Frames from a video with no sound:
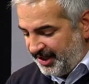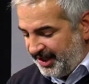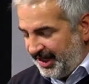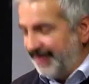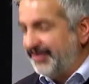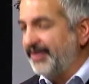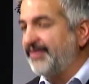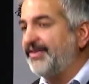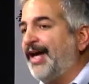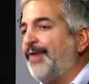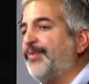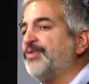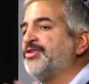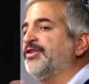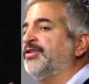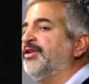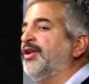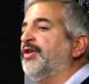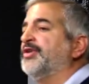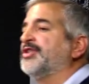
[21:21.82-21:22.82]
I think that was
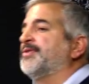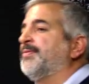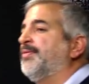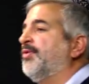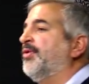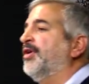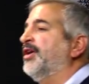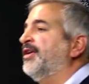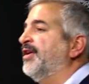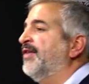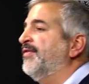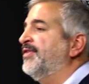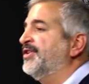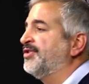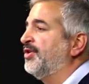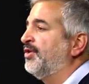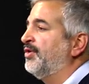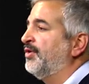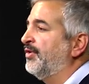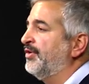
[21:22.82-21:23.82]
the lowest point of this
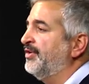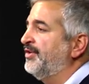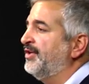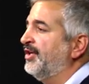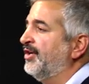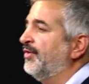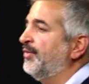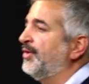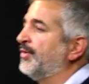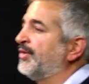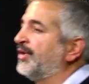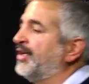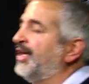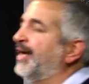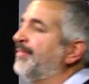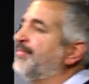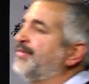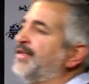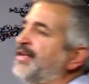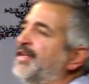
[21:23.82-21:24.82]
whole ordeal. We were
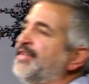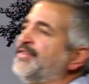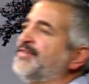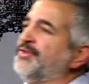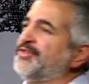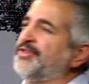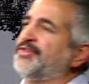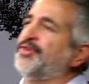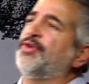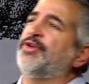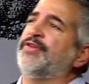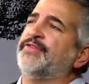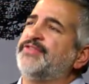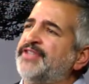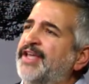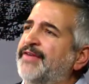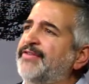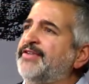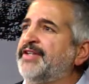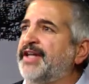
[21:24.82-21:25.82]
kept, I guess it was a total of
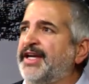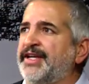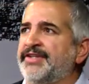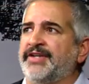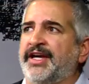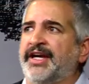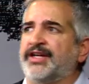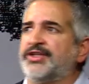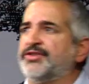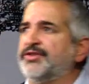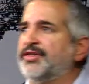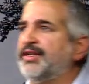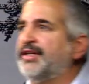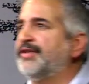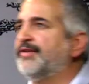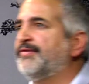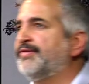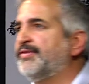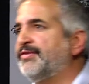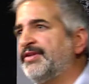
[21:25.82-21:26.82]
7 days actually,
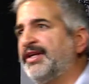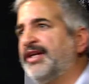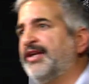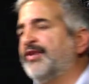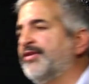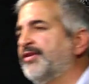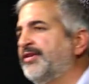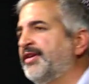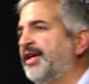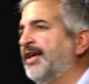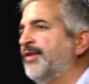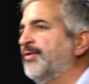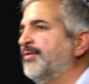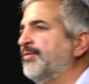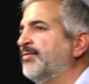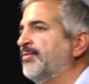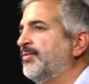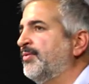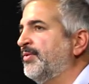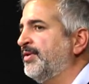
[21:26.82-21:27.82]
if you can count the day we
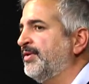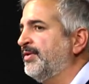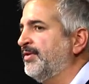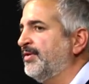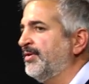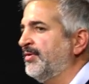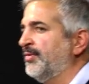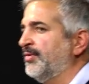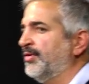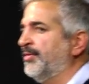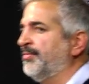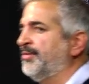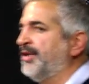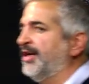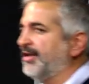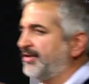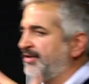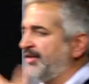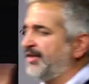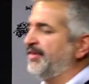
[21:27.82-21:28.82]
were
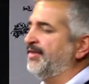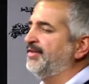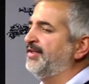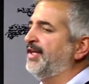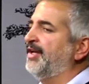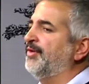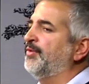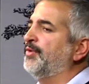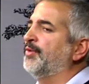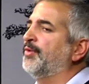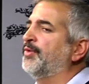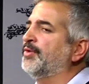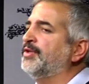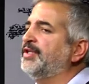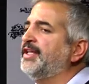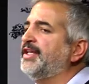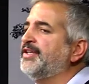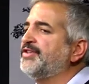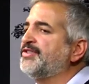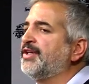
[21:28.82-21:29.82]
abducted and the day we were
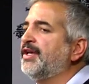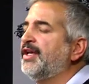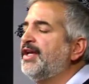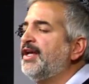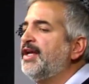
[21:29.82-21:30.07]
released.